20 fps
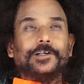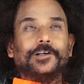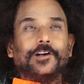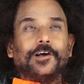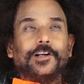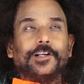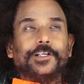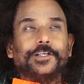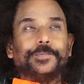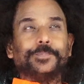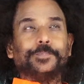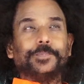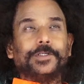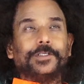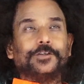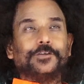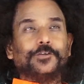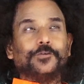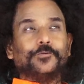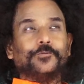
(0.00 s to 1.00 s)
knowledge,
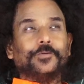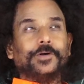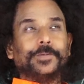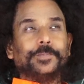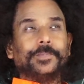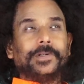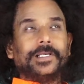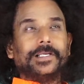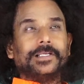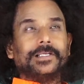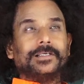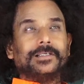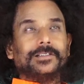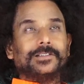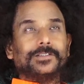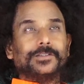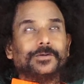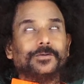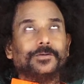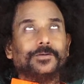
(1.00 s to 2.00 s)
peace to 1 million
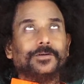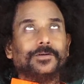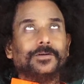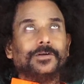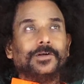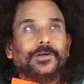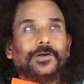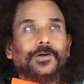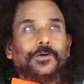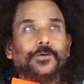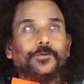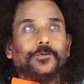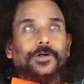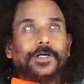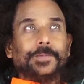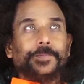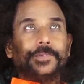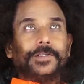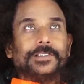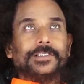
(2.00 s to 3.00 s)
souls who
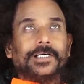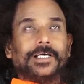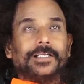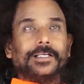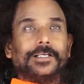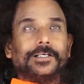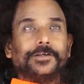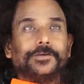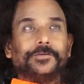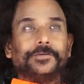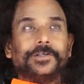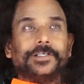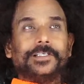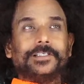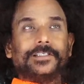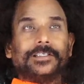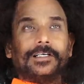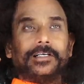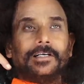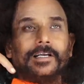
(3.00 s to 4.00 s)
have decided to
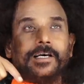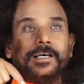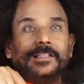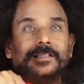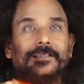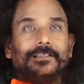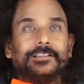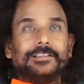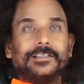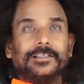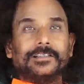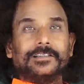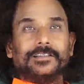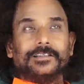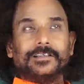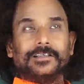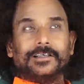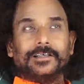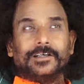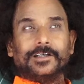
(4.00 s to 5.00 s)
descend on this earth
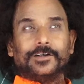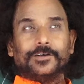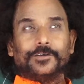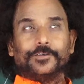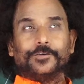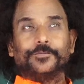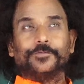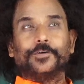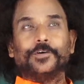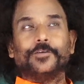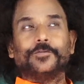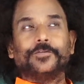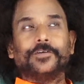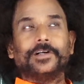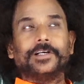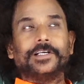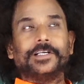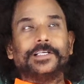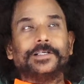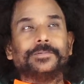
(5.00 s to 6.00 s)
to
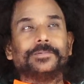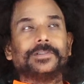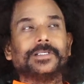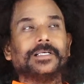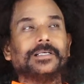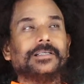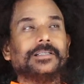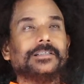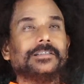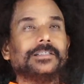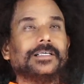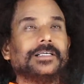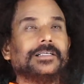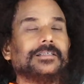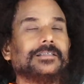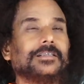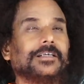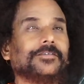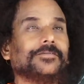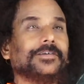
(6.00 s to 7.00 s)
fulfill dreams and
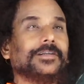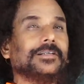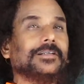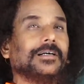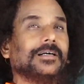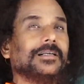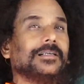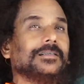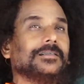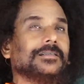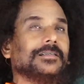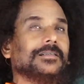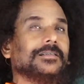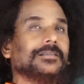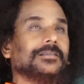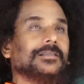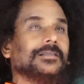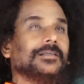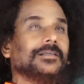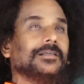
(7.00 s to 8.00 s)
desires of
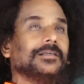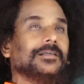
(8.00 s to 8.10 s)
incarnations.